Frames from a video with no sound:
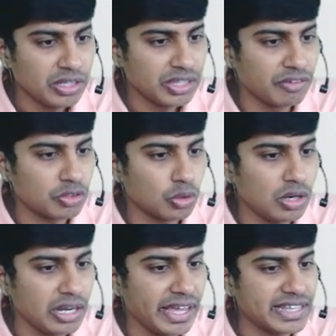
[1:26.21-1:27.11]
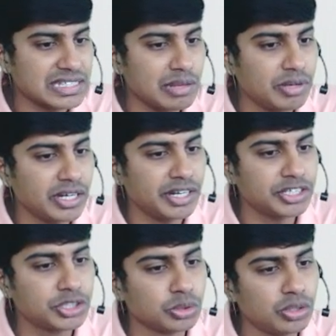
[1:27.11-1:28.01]
They've told X Limited
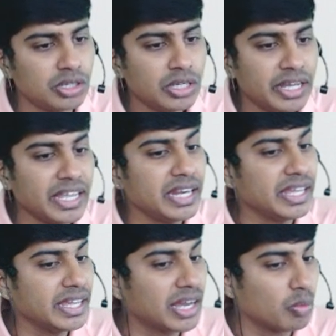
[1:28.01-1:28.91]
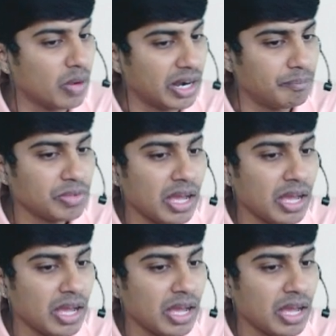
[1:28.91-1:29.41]
issued in year 1